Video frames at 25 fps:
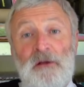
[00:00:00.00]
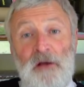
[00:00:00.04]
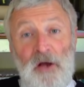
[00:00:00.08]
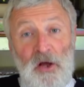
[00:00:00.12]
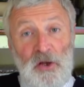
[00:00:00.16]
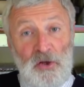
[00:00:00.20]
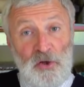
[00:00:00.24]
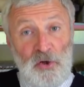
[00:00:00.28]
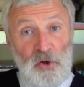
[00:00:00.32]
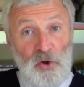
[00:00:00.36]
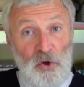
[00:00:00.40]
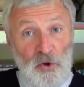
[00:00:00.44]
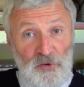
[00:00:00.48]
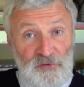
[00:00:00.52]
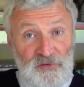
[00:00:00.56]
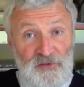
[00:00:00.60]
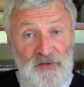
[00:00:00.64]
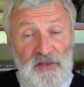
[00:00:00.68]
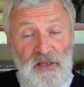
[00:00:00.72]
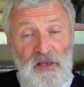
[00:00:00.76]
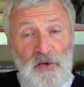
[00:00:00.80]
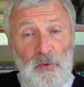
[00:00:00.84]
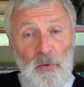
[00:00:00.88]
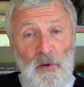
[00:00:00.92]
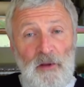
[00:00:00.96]
A lot of
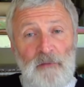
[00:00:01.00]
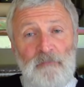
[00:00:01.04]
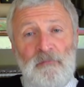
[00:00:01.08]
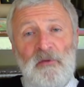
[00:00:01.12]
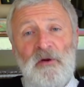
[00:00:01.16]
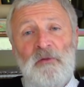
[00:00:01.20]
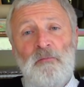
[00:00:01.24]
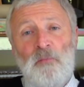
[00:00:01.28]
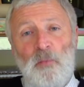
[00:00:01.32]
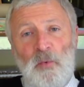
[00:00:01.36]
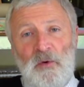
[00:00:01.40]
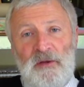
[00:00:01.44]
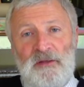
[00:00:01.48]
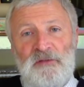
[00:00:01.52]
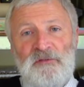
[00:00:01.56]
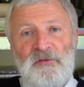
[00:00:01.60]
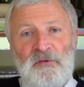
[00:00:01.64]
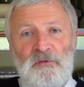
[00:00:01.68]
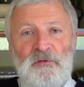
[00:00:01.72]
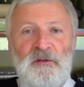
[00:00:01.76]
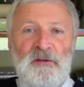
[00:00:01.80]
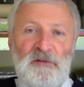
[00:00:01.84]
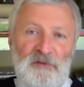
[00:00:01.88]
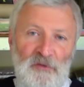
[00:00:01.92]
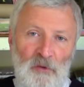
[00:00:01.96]
the equipment we
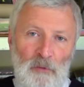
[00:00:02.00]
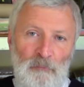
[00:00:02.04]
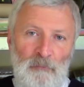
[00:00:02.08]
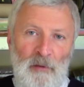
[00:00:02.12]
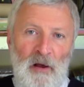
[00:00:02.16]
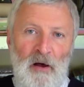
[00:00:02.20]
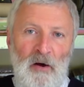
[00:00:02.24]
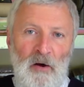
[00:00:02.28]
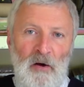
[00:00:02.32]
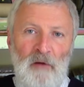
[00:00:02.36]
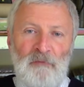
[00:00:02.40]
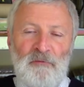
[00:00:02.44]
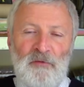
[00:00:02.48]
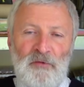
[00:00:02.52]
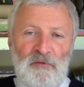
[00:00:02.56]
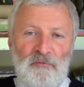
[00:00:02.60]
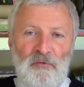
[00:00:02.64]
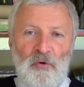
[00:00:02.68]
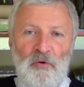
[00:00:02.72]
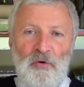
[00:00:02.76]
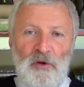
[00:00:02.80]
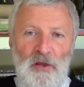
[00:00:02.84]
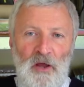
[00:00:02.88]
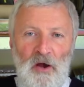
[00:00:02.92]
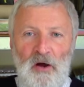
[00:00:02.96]
do this on behalf of the
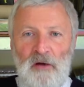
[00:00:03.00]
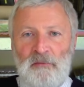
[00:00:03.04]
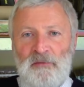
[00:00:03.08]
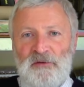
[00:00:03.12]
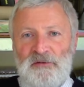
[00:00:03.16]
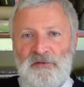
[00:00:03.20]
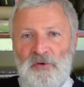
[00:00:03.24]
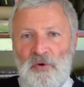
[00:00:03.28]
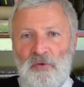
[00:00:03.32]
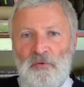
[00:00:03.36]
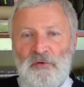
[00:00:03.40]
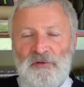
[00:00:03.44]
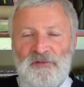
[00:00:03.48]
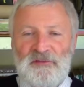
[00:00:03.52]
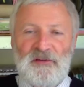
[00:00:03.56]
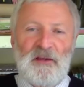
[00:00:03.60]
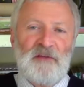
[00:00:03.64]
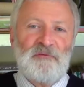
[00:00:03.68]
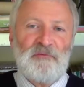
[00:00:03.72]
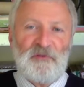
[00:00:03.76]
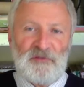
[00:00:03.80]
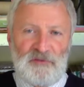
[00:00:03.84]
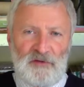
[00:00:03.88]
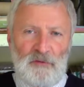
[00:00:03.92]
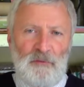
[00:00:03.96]
Royal Armoured Corps,
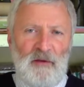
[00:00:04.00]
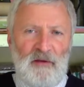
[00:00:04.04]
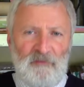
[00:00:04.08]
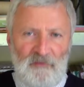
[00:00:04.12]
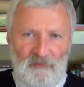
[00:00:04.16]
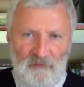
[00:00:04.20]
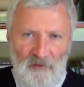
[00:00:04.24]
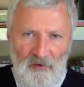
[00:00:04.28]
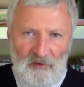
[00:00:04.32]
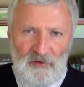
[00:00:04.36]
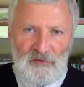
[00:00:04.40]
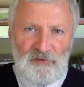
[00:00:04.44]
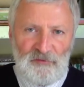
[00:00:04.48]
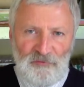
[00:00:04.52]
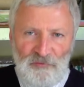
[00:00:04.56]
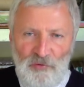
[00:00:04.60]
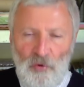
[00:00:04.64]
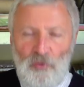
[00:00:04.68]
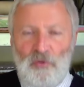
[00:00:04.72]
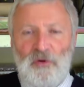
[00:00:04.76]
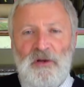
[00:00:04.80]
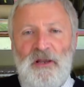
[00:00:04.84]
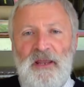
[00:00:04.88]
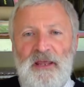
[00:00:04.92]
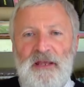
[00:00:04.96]
etc. So we have a very
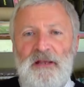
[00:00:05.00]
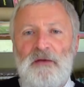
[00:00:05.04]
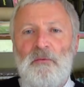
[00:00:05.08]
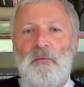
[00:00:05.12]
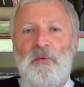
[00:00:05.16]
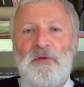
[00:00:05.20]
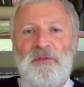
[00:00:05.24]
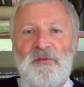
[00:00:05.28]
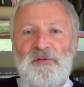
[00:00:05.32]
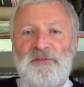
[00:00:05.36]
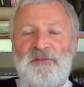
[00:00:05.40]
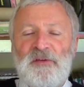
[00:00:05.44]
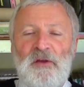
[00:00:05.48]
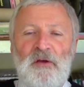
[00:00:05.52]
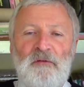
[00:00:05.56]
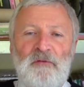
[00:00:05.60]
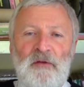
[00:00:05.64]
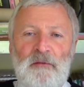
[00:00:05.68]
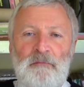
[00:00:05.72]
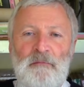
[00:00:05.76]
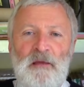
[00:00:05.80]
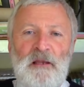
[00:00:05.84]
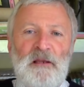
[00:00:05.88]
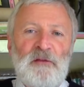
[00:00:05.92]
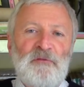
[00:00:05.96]
strong link with the
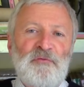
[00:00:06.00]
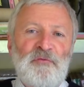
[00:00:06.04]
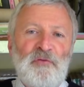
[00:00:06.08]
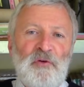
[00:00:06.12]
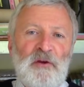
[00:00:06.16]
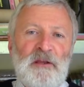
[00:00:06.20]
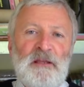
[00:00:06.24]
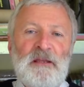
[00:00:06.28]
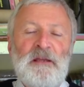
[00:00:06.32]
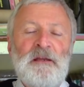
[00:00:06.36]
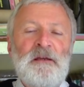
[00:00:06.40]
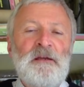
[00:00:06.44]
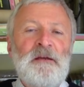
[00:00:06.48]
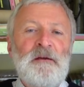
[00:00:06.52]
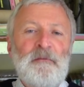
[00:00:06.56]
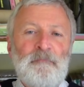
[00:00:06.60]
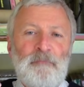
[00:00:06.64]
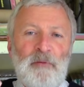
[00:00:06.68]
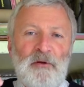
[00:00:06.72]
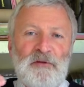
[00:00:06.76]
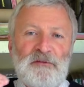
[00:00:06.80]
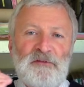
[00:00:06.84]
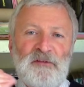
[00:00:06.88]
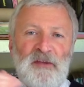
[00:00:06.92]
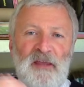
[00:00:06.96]
serving military.
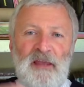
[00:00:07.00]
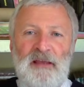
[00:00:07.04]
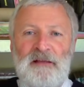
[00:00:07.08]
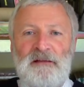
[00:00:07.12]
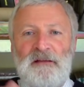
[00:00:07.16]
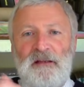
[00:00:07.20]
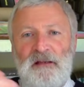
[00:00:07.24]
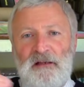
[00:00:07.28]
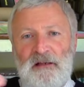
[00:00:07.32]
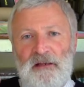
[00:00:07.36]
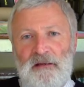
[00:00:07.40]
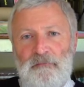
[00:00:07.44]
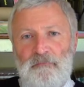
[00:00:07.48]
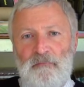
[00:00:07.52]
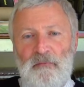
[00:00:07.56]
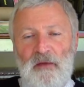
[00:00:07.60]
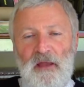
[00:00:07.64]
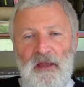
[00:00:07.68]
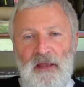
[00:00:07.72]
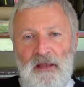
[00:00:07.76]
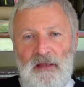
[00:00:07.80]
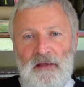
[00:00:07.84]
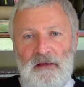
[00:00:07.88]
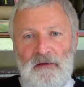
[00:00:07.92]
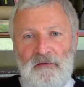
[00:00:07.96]
But technically,
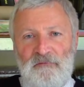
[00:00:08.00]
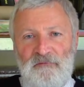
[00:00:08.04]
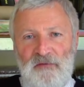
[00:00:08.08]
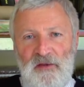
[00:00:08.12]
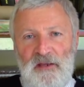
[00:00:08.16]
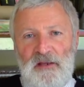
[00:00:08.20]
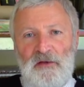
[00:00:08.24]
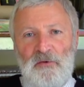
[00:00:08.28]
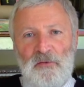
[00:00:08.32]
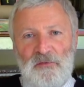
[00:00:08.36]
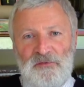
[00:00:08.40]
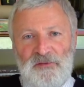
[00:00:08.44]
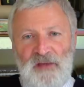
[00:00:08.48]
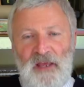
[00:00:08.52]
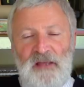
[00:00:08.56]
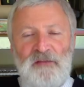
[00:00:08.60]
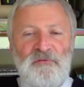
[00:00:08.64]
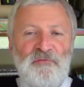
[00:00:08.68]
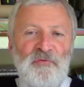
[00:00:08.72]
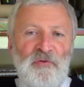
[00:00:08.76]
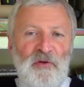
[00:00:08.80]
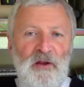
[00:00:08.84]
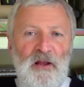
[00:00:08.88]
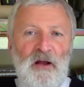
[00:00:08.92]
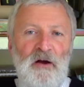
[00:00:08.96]
uh, vehicles
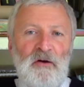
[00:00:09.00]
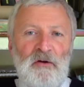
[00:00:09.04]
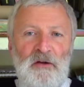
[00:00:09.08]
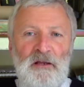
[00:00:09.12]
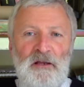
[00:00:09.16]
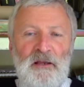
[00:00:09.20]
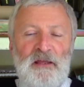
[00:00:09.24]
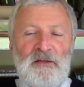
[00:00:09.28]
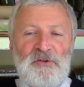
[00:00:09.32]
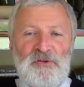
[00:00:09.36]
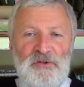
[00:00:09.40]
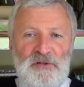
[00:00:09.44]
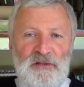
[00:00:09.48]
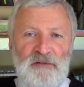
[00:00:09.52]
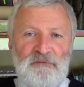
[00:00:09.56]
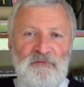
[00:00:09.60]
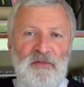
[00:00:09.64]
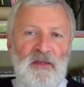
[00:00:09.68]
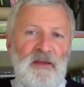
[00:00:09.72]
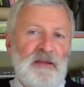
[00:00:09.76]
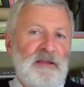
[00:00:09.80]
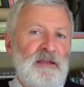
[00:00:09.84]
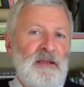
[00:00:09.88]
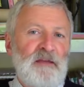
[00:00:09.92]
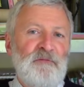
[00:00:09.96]
entering our collection, if
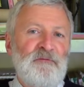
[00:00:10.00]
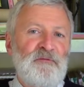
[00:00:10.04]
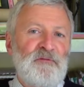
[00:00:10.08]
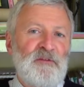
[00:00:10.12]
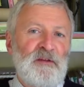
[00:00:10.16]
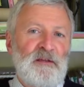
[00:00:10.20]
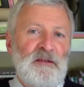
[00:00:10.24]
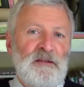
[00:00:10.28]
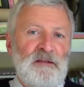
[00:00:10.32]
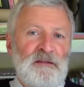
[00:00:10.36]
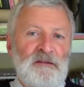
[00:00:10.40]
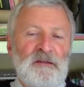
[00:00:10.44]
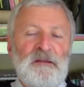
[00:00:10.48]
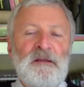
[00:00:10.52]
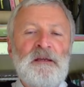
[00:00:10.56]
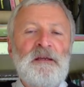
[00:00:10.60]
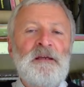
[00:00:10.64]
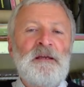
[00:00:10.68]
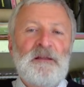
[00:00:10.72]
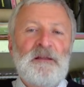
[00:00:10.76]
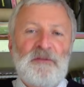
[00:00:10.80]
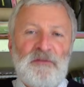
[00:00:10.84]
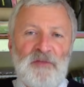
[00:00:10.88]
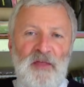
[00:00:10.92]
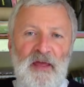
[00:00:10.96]
they're gifted,
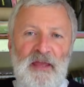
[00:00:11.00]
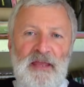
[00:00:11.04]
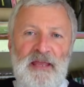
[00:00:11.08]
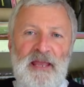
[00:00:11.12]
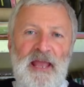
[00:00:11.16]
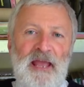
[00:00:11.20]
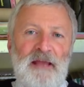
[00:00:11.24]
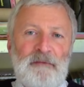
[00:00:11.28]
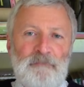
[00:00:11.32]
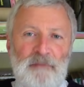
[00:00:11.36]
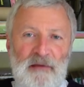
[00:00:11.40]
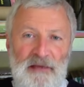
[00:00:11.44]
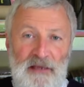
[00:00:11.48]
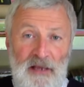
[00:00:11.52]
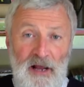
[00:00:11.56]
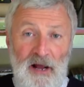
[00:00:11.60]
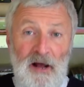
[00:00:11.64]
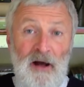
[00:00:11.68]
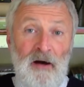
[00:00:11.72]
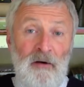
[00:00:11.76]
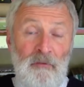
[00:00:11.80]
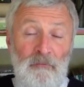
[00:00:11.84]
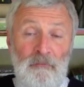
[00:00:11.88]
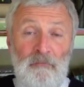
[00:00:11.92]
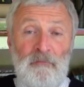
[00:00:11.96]
they
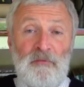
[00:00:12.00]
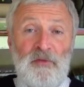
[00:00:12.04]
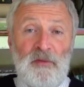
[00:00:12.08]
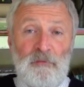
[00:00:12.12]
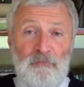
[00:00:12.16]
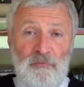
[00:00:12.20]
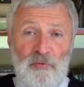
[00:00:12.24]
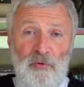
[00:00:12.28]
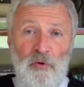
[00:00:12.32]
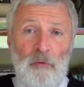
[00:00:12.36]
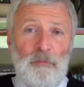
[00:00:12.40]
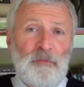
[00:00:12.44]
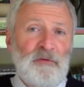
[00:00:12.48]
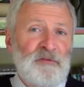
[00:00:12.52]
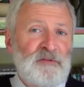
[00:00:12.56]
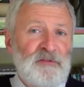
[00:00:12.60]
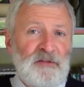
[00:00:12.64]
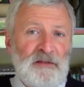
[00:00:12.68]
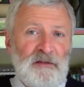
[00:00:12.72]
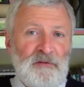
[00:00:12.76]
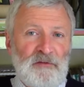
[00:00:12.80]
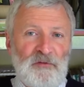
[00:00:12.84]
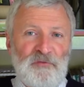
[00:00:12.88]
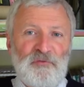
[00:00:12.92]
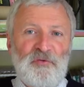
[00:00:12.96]
become the
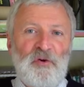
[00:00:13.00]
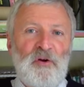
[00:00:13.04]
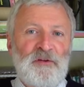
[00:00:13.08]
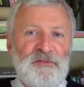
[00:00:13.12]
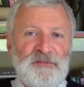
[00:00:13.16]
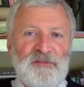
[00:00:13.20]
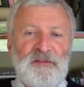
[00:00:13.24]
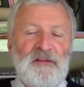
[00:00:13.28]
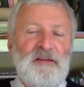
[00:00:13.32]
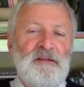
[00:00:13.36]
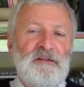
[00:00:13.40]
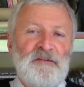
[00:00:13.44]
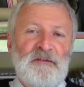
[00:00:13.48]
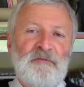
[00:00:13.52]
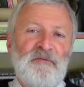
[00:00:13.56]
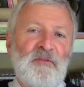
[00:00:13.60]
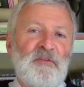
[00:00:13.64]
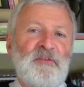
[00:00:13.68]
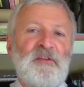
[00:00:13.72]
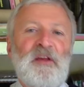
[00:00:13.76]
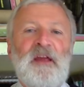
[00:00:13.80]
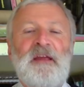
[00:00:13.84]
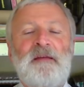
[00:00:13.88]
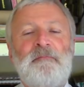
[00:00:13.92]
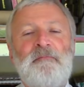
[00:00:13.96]
property of the trustees of the
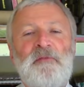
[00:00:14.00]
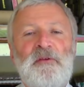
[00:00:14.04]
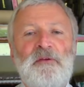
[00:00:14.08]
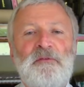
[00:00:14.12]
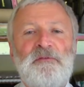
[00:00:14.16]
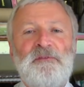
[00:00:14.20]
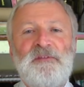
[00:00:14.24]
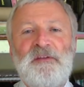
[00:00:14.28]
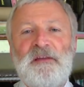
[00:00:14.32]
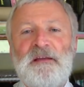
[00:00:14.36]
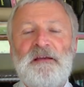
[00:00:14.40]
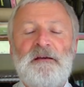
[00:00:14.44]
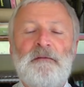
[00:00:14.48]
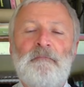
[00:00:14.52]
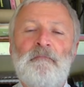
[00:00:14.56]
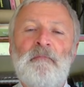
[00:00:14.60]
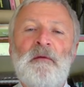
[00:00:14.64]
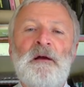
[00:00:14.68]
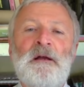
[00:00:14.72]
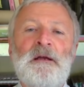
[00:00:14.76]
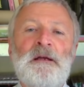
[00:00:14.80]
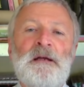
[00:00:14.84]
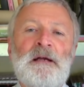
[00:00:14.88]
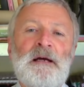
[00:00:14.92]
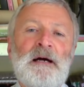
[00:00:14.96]
Tank Museum,
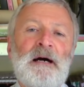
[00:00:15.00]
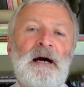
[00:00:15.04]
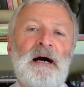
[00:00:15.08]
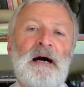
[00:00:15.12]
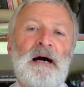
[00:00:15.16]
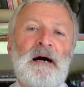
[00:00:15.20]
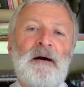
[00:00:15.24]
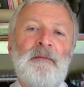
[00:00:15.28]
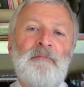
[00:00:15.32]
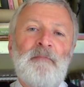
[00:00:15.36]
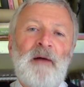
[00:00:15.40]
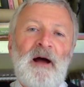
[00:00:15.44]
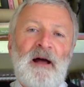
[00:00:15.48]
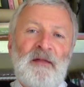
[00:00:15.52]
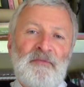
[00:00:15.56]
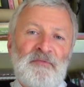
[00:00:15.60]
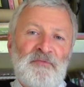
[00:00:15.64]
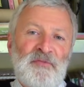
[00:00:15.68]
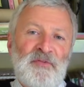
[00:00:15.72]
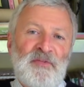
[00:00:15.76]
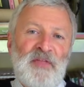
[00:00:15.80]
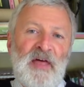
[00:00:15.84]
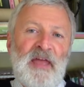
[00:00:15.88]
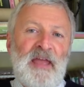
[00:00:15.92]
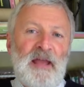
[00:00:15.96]
um,
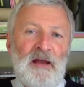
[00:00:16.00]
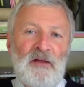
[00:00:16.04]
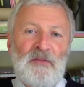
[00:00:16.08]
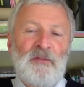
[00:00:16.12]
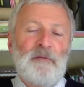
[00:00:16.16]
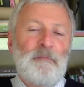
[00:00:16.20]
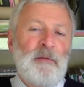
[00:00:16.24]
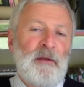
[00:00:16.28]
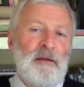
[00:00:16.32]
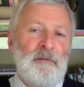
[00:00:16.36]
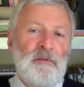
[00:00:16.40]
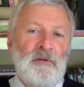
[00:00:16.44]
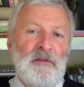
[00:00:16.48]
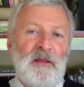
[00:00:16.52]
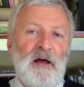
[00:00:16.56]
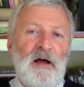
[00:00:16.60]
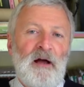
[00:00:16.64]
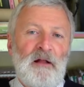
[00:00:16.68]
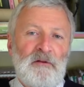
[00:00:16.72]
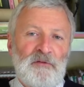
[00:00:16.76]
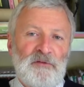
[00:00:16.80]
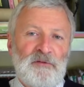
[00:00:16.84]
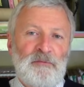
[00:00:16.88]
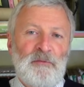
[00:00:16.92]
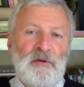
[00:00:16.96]
and they are the people that
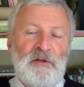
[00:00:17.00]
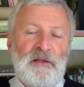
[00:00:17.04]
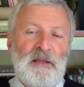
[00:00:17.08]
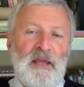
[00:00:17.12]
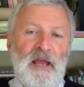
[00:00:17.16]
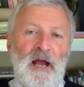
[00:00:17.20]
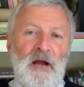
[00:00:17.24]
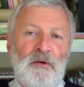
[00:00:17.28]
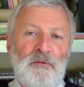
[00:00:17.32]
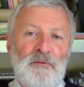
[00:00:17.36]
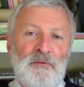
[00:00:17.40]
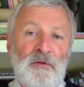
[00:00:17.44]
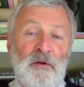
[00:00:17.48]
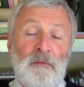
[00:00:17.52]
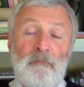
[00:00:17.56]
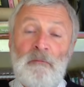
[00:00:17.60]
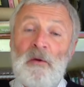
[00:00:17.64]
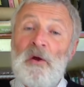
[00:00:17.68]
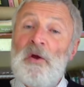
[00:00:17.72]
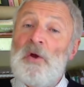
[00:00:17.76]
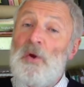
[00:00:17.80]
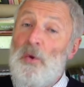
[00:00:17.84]
ultimately own them.